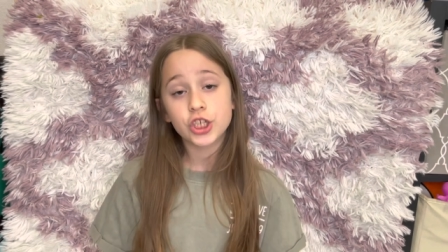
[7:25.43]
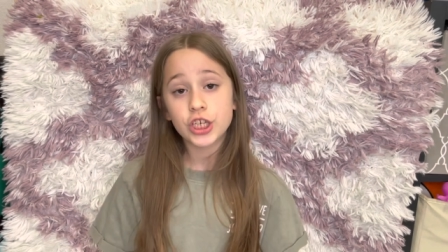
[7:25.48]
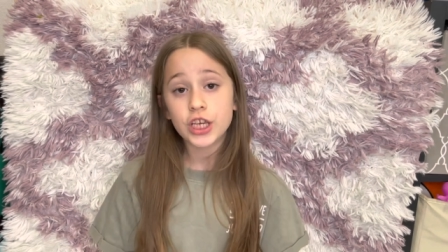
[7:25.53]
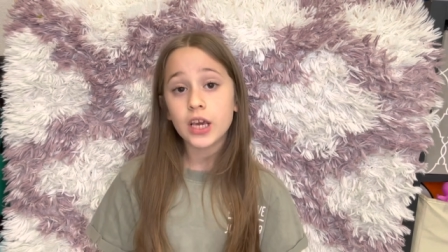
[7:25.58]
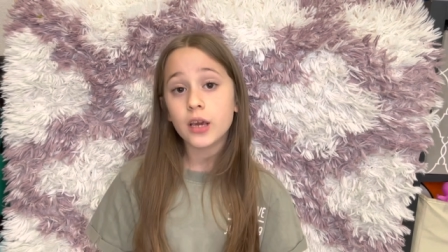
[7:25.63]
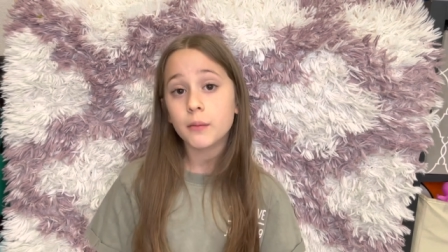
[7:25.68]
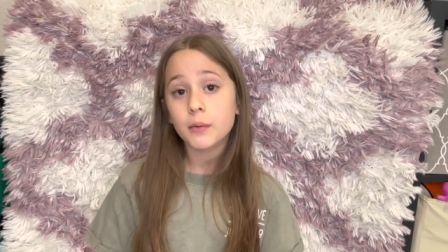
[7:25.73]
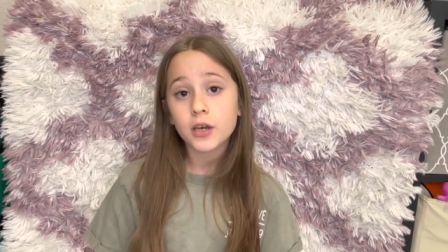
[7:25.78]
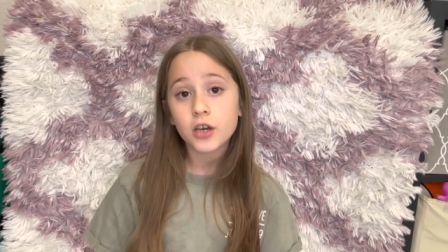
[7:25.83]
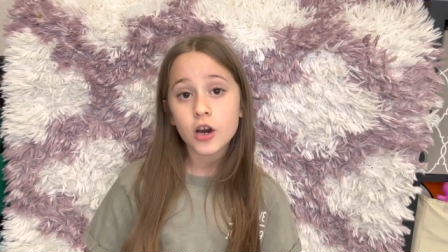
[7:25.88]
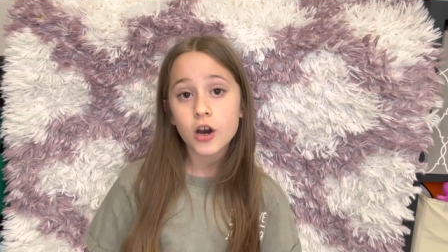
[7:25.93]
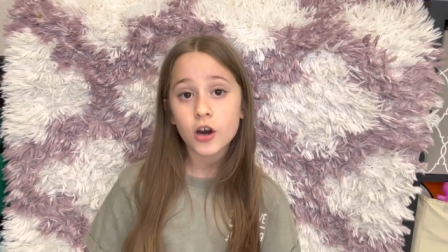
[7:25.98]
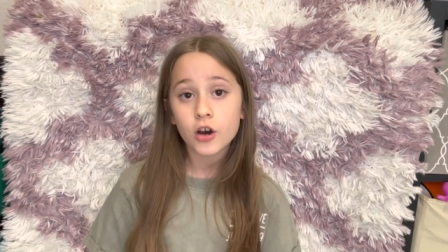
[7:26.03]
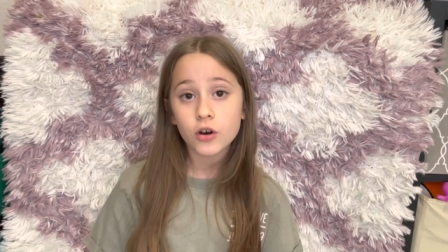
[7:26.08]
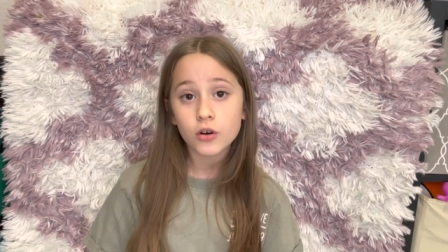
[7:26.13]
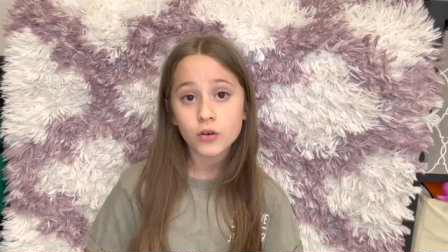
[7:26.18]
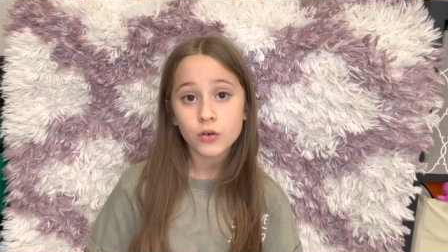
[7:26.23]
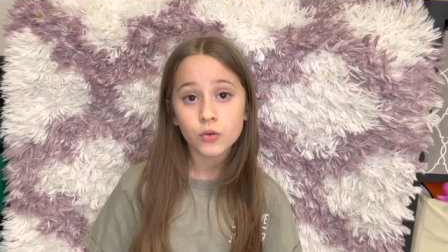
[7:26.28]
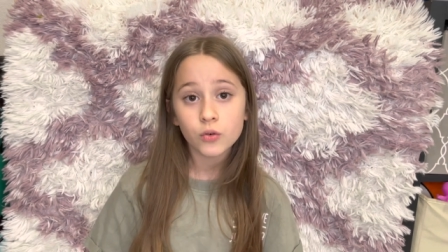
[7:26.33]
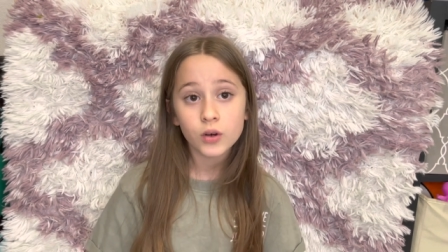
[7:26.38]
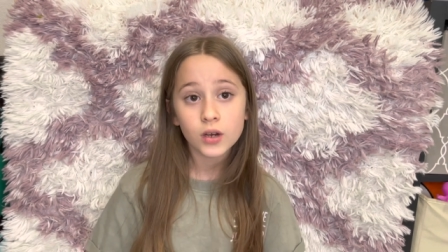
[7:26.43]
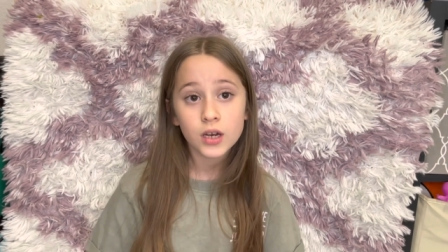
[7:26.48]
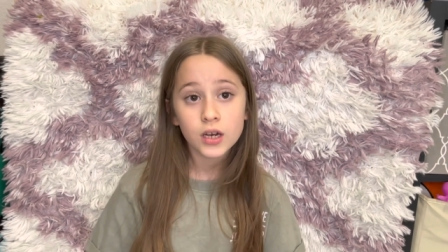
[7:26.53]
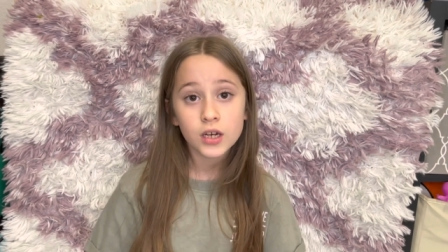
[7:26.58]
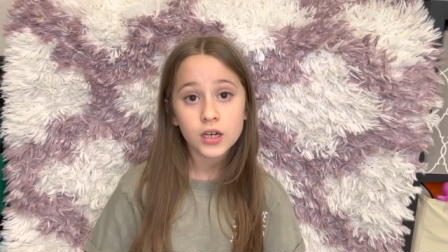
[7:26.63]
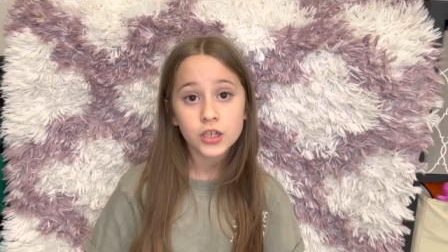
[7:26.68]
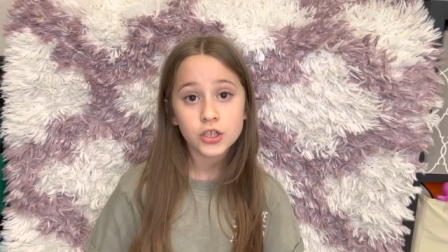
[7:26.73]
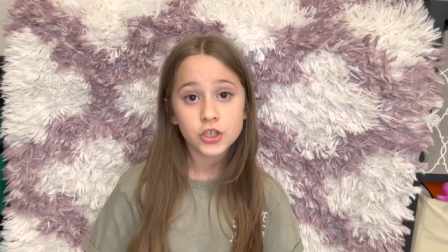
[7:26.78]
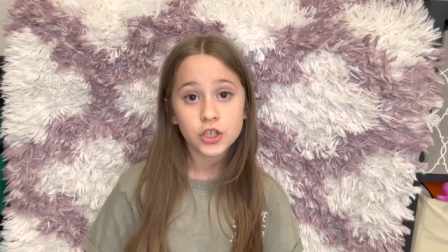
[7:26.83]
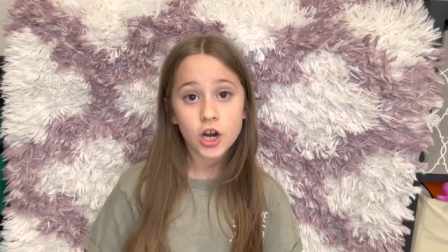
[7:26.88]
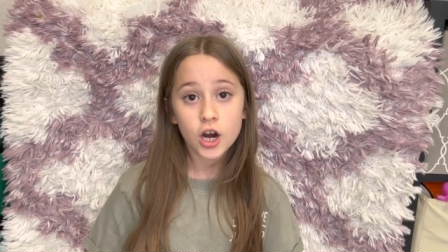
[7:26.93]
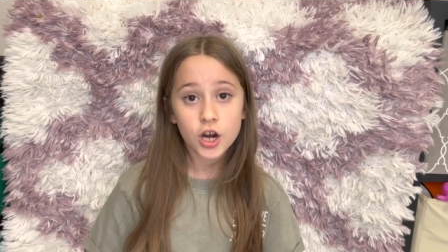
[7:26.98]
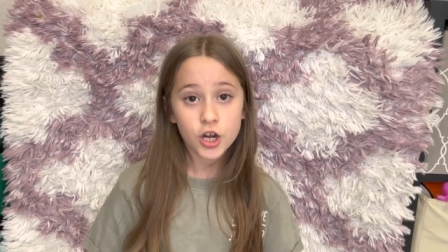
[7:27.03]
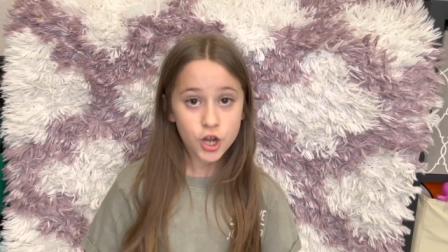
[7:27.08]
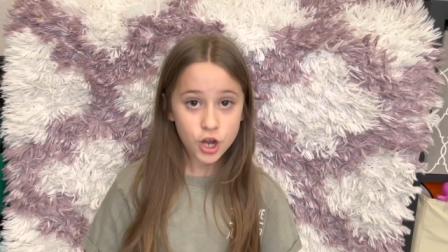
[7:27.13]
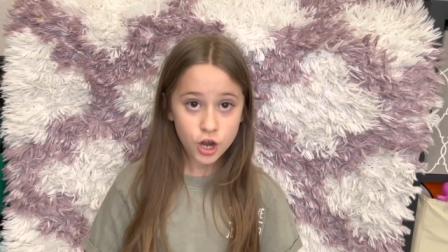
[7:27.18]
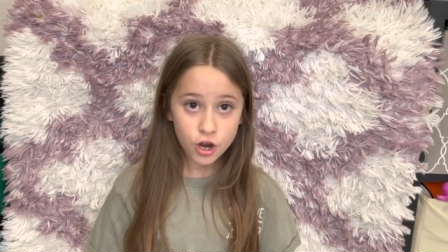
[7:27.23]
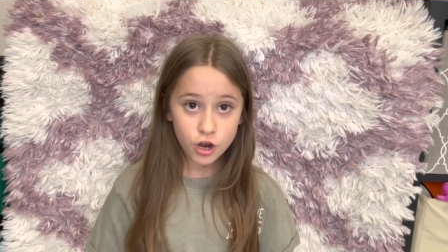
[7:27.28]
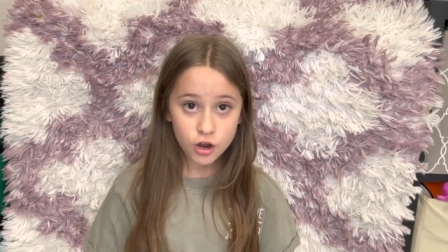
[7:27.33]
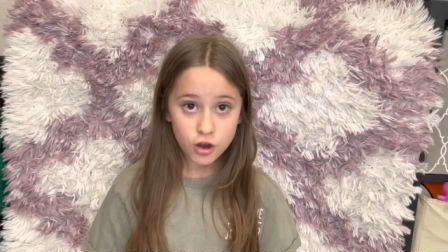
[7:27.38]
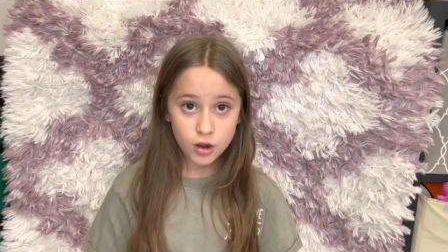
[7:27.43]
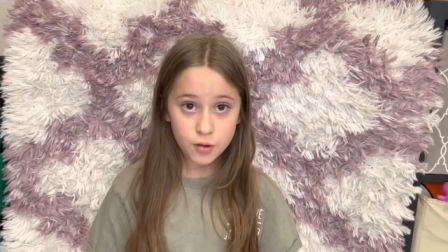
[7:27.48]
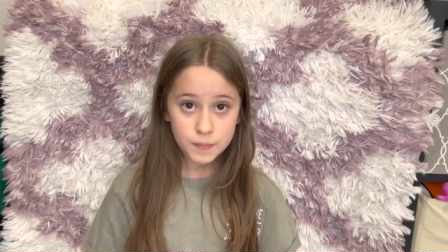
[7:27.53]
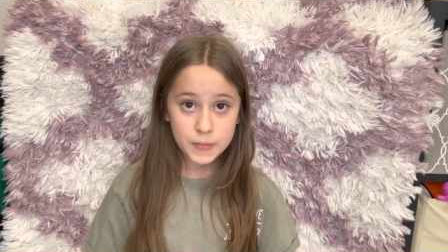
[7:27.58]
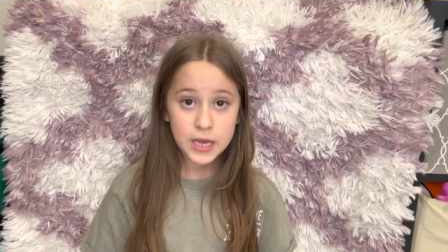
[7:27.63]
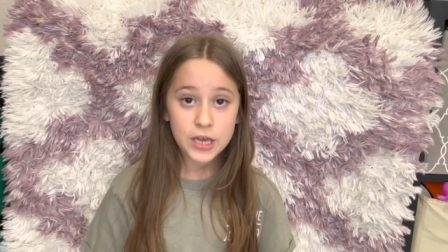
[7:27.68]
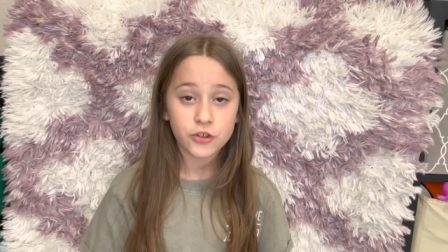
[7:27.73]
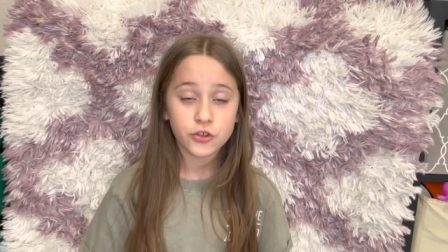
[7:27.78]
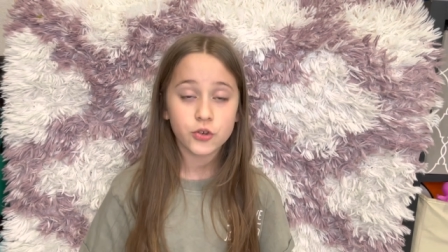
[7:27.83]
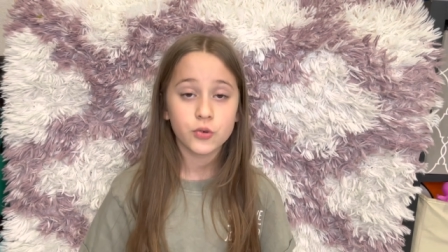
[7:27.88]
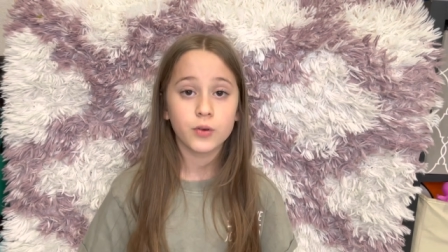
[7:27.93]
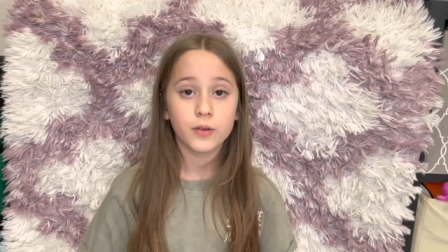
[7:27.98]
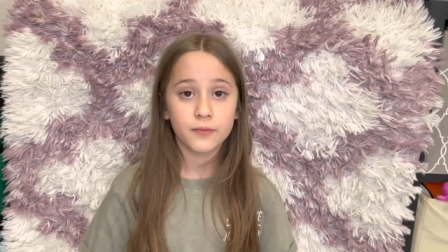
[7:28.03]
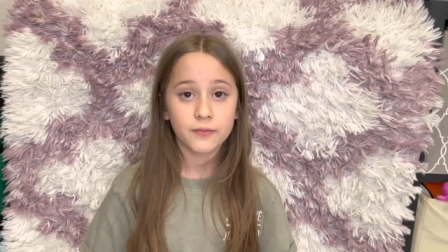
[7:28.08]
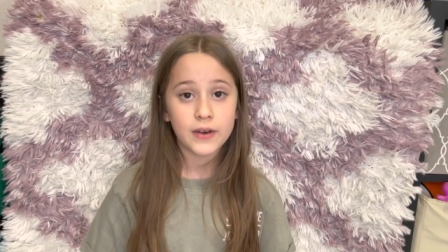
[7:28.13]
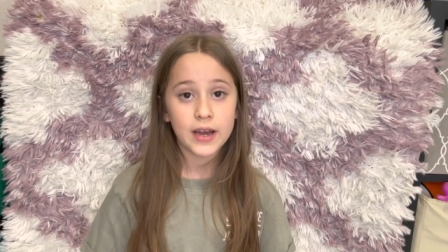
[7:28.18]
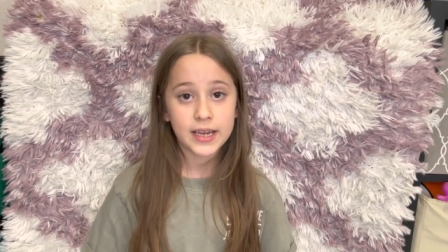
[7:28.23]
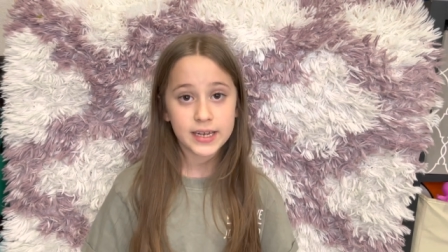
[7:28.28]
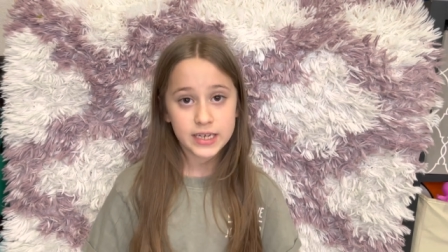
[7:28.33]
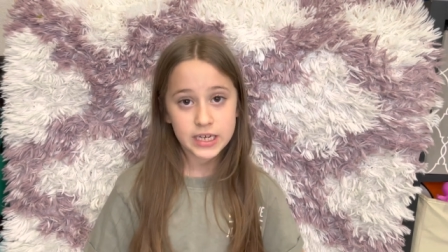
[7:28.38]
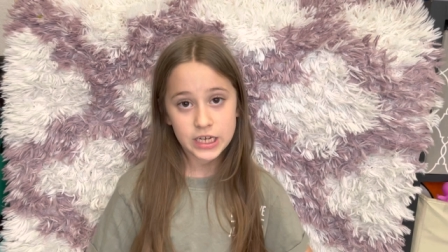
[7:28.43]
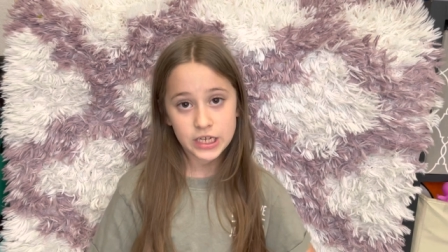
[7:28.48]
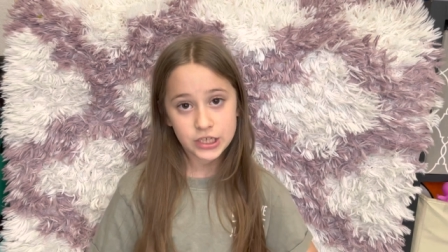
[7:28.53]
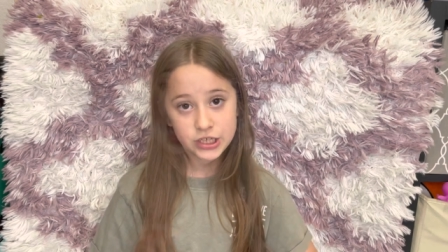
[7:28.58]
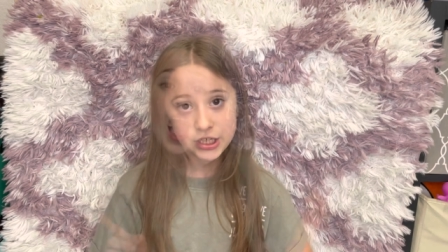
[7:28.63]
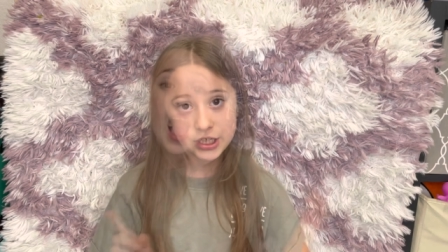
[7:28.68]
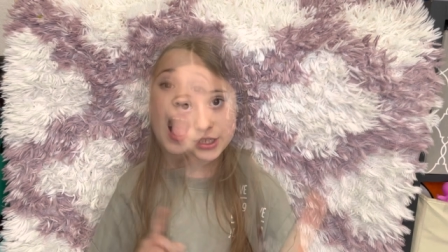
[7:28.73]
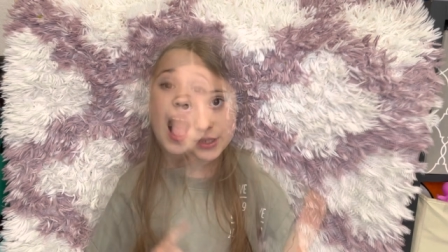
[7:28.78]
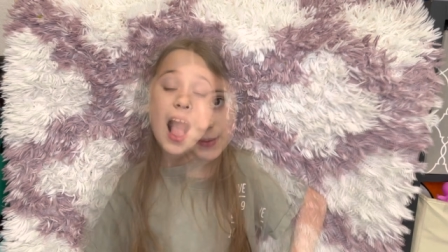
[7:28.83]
KiwiCo.com and you will find it.